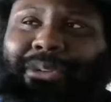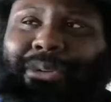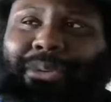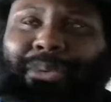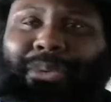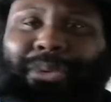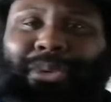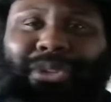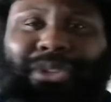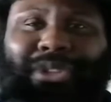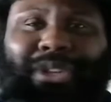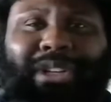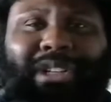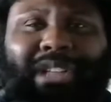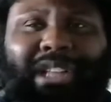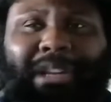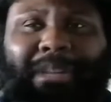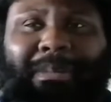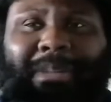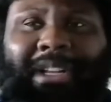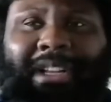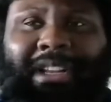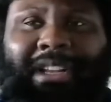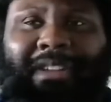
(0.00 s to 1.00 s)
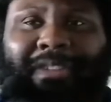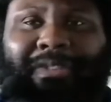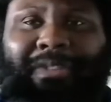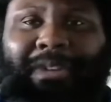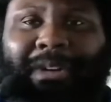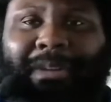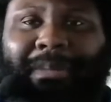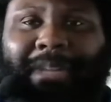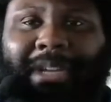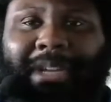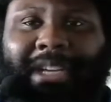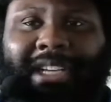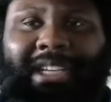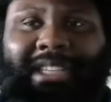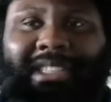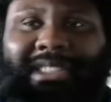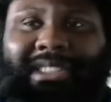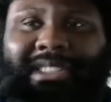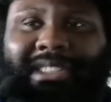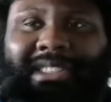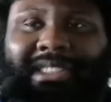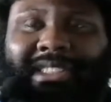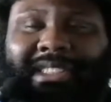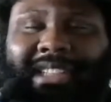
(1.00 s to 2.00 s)
the rules are a little bit different
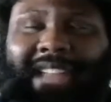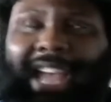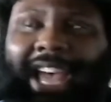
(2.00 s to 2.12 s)
because